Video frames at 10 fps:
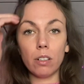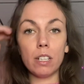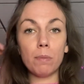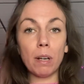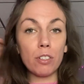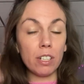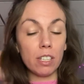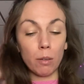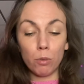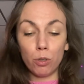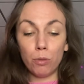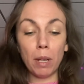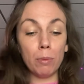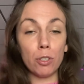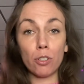especially someone who may
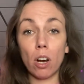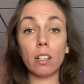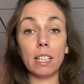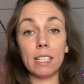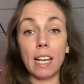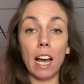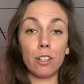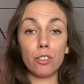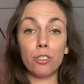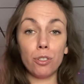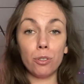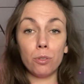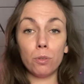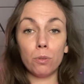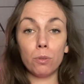be strongly attached
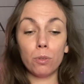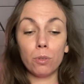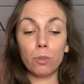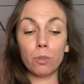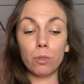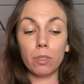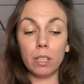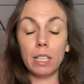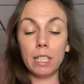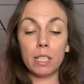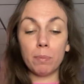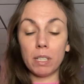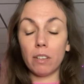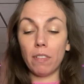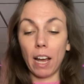to these
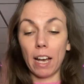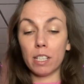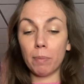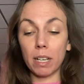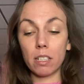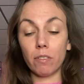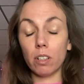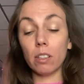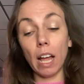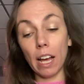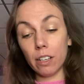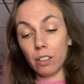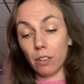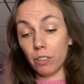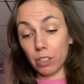specific aspects of their life
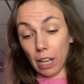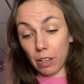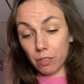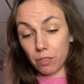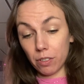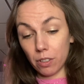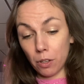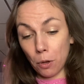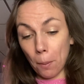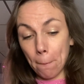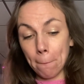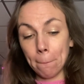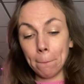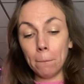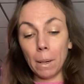of your life
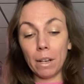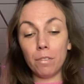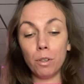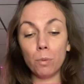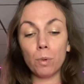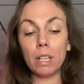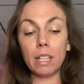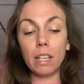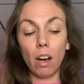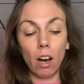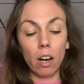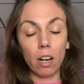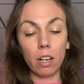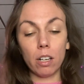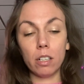but if you really
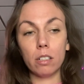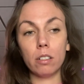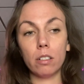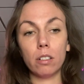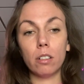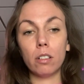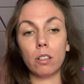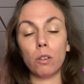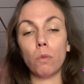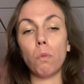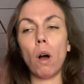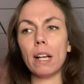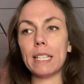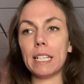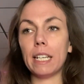are
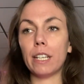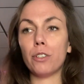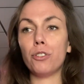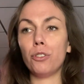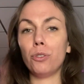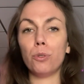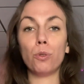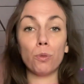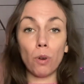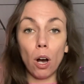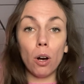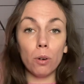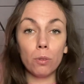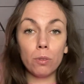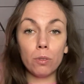wanting to grow